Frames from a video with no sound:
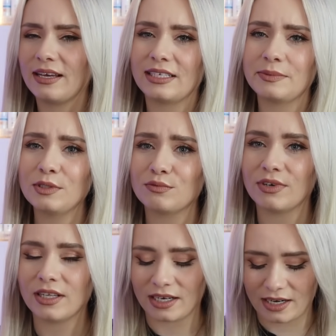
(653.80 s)
Yeah, it smells
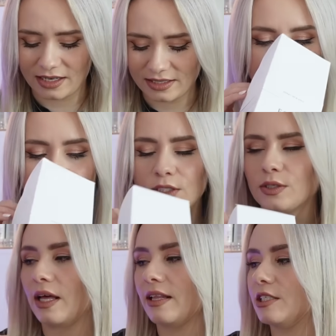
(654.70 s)
really nice. I
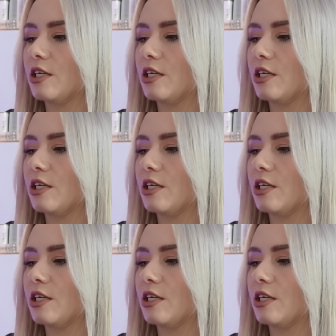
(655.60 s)
do like this.